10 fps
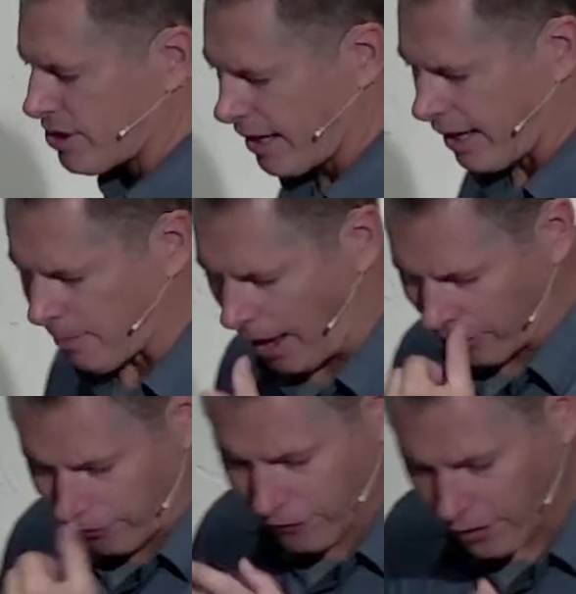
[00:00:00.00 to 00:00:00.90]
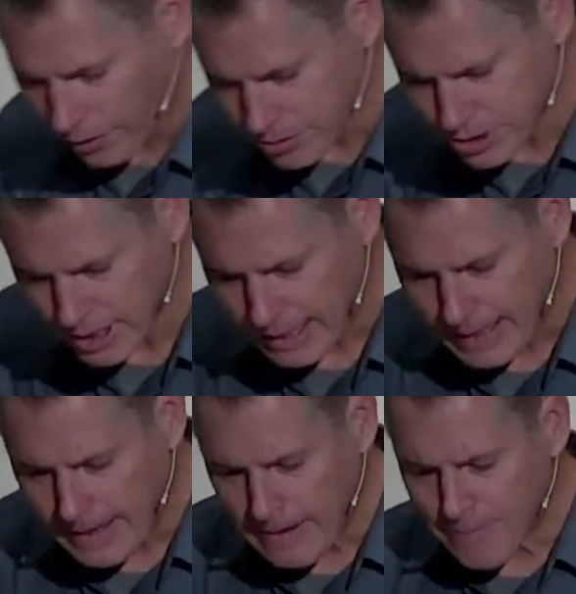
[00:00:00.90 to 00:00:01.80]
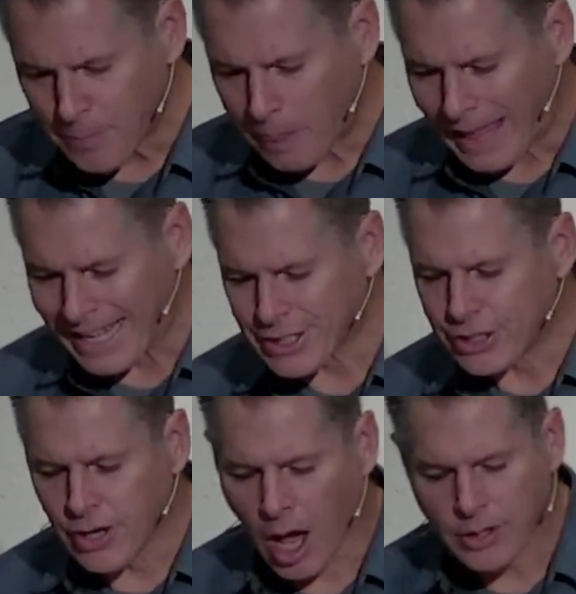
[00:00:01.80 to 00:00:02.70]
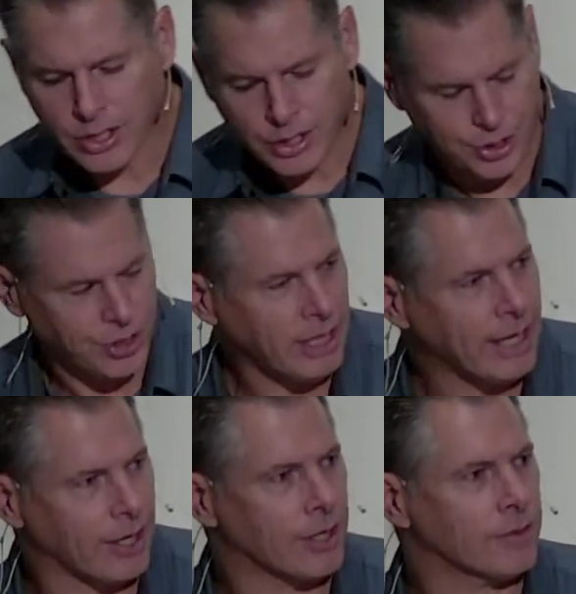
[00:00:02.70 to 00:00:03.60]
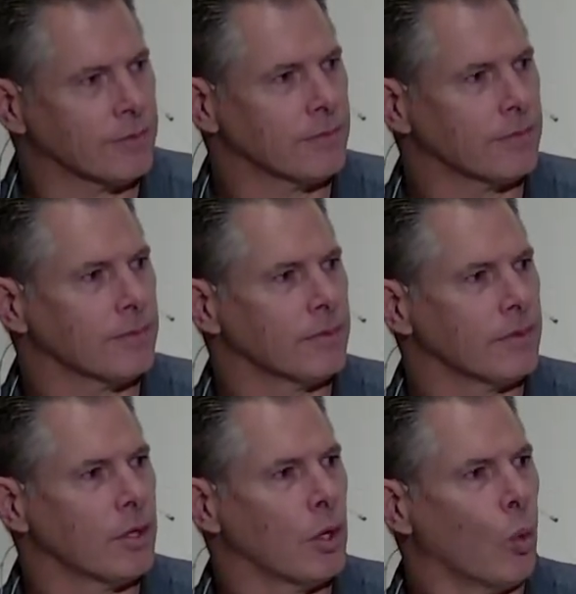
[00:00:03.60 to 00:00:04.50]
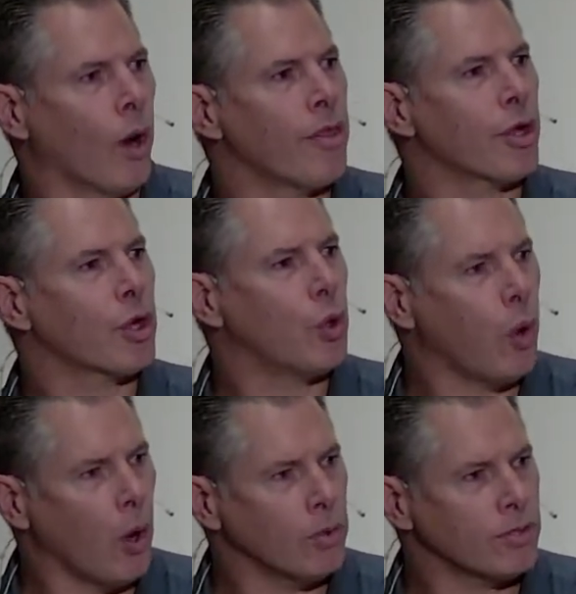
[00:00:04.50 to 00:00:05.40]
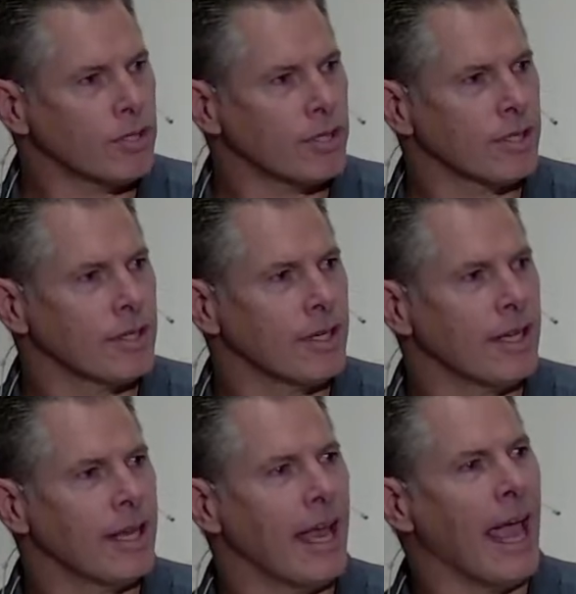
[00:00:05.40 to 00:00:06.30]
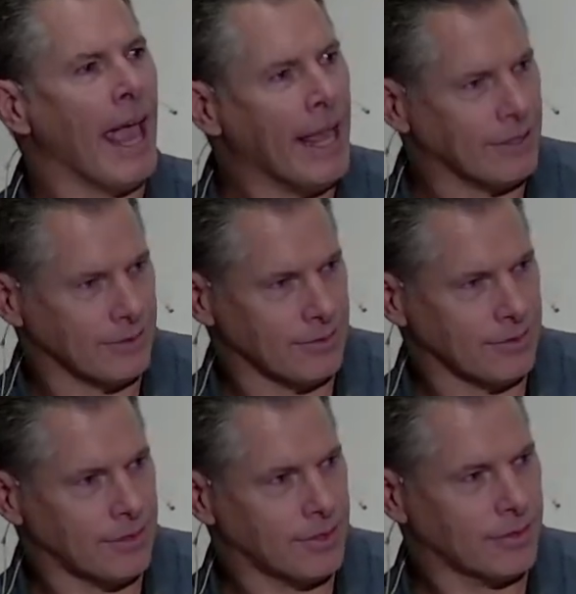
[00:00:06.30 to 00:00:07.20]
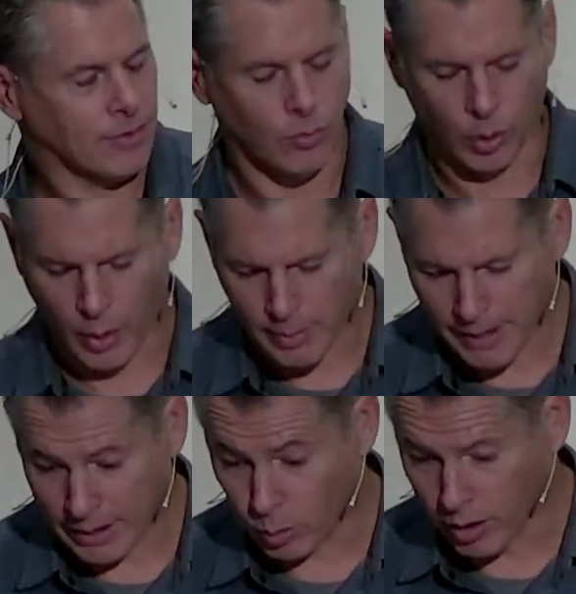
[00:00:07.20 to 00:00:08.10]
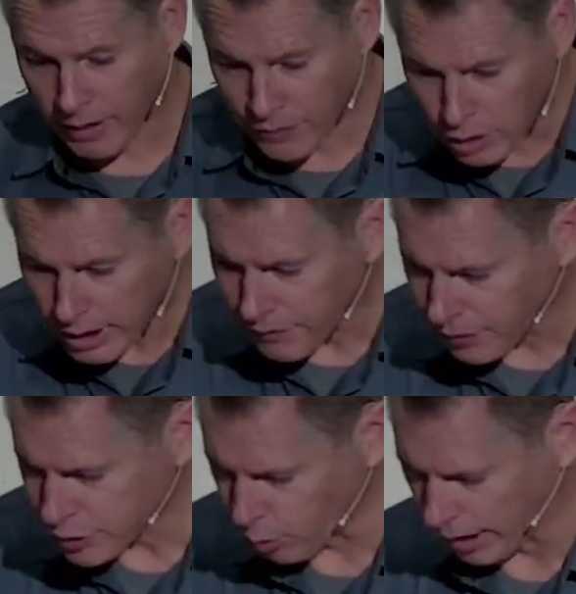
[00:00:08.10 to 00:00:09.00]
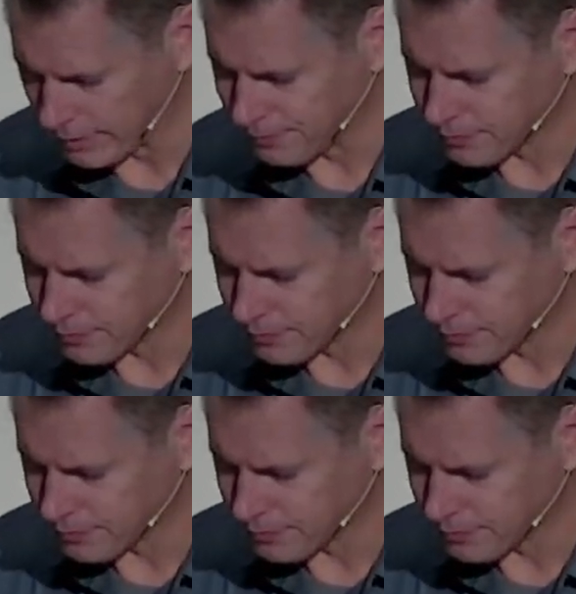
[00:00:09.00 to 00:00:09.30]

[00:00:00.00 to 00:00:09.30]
that come out. The first, it's not clear where the quote ends. What do I mean? Well, if you look at verse 1,